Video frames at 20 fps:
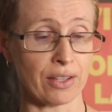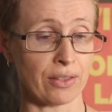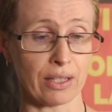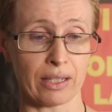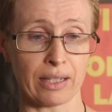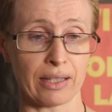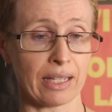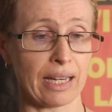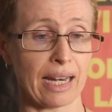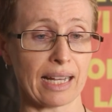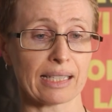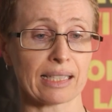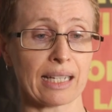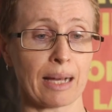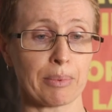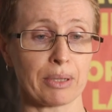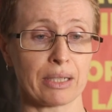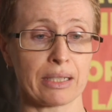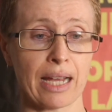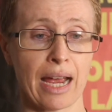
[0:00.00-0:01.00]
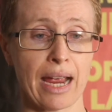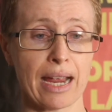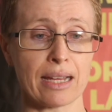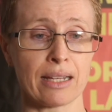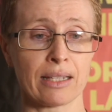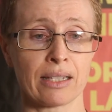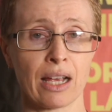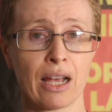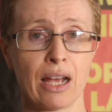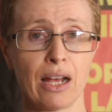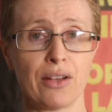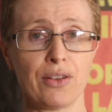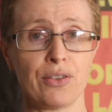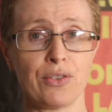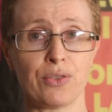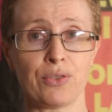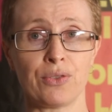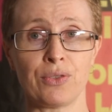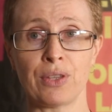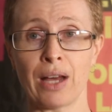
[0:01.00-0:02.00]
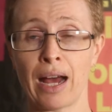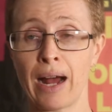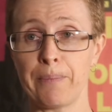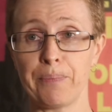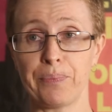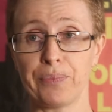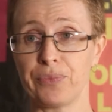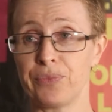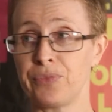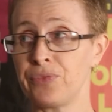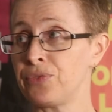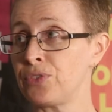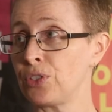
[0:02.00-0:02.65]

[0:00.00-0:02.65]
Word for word: and the next couple of days, um,